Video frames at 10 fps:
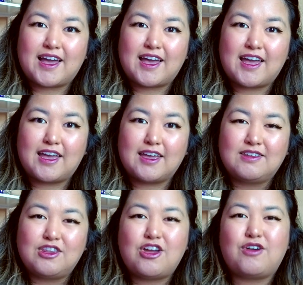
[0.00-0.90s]
I
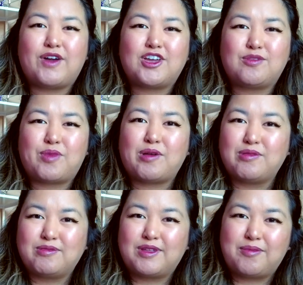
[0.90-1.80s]
know I could
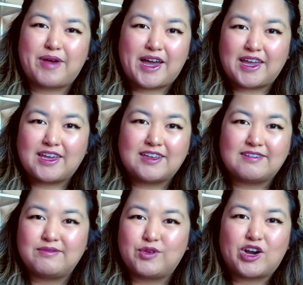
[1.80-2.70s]
probably buy
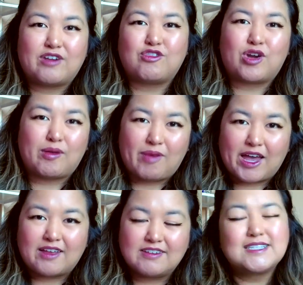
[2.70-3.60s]
it wherever I'm
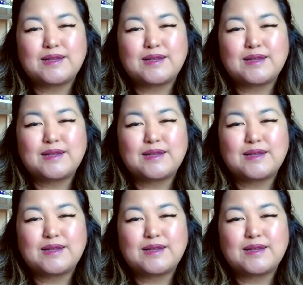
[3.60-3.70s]
at.